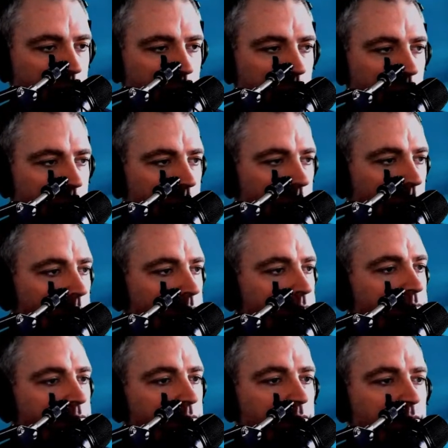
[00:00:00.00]
desktop
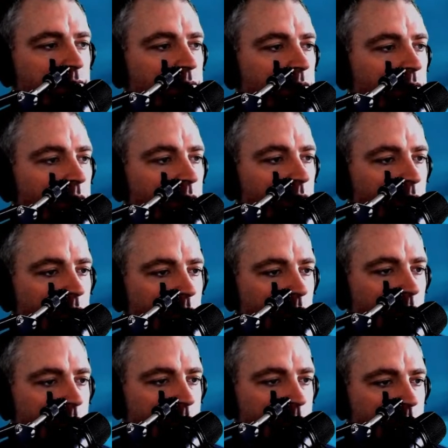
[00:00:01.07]

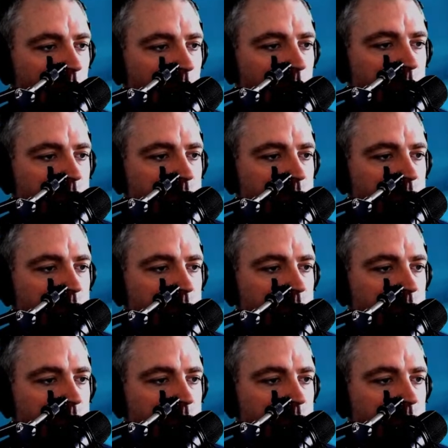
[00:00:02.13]
like so.